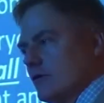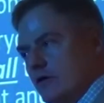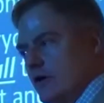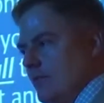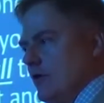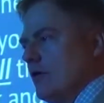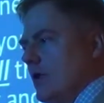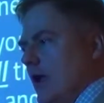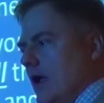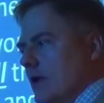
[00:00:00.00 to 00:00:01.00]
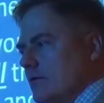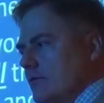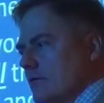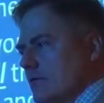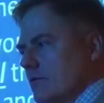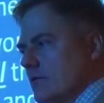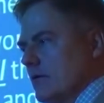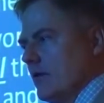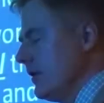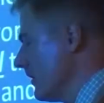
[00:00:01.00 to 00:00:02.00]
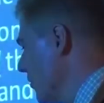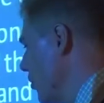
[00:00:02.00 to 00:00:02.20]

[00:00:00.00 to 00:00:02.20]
to the communal lands. They're